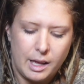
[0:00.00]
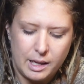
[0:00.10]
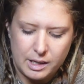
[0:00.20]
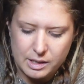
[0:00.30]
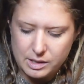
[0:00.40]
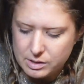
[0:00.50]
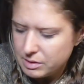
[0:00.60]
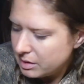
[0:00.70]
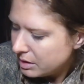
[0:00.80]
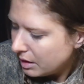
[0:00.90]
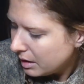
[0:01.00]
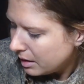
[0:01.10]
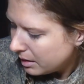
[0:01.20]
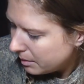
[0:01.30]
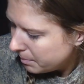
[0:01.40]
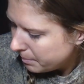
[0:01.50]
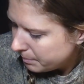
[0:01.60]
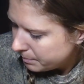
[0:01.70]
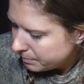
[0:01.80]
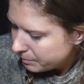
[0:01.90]
And
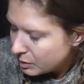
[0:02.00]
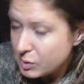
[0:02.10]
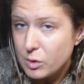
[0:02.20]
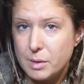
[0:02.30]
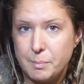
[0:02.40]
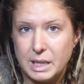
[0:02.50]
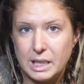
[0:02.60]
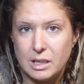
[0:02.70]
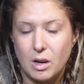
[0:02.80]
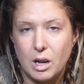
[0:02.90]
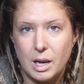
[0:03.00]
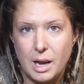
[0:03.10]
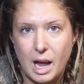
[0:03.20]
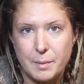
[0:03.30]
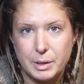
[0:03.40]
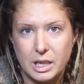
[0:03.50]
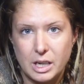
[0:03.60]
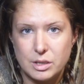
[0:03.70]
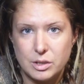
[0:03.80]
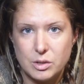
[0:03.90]
so the meat, I plan on
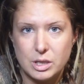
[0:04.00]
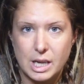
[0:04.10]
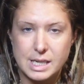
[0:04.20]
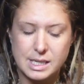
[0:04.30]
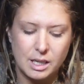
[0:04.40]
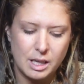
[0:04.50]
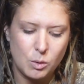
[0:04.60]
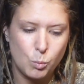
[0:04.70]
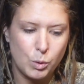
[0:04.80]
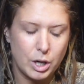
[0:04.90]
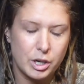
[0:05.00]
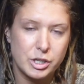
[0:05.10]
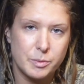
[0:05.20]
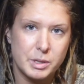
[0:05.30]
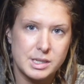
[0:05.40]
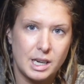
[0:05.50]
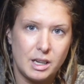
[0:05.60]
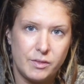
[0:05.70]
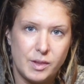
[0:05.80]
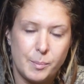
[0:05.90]
utilizing like 100%
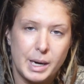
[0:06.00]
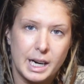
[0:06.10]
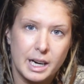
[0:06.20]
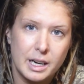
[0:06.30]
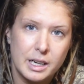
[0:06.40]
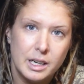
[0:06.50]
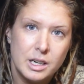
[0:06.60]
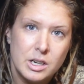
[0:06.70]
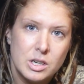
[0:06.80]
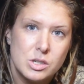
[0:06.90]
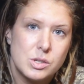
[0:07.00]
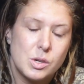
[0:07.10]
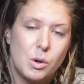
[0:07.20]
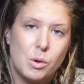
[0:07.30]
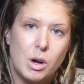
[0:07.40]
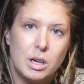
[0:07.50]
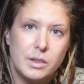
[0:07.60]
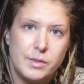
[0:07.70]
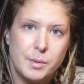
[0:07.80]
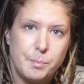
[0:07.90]
of the bear. So all
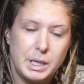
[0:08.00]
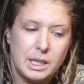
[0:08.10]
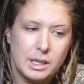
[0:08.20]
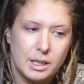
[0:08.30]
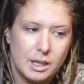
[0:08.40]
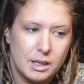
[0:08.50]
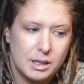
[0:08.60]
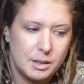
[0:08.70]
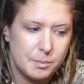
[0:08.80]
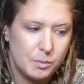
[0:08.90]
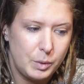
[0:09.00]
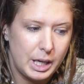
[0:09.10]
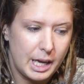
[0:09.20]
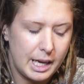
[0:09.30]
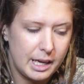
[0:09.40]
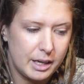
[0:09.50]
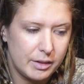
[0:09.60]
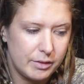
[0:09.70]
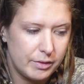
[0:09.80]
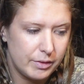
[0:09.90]
of the meat, we
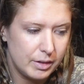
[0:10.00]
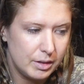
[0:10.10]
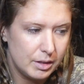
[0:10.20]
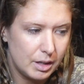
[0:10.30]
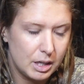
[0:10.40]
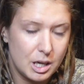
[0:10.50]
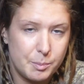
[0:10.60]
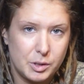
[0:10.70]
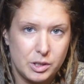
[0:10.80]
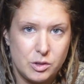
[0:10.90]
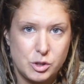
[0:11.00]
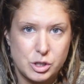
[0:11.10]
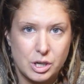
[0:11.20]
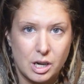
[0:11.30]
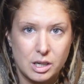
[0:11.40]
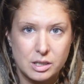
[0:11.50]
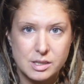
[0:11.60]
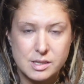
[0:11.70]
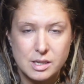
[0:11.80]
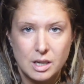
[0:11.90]
have a couple huge
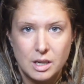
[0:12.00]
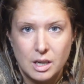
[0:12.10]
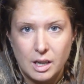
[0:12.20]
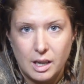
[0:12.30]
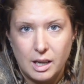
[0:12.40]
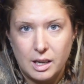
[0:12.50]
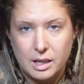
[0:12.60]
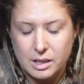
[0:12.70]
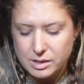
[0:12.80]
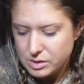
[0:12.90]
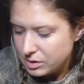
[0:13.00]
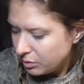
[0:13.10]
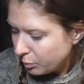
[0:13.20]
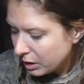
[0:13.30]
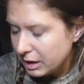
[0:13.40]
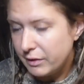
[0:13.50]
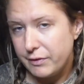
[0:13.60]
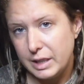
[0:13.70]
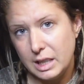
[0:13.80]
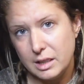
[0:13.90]
dogs, and we're gonna
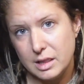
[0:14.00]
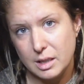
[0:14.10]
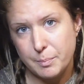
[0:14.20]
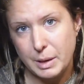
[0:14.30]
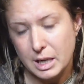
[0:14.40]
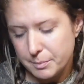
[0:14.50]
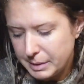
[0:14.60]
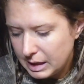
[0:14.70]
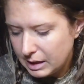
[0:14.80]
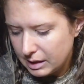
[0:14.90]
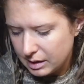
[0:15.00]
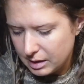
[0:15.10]
feed the bear meat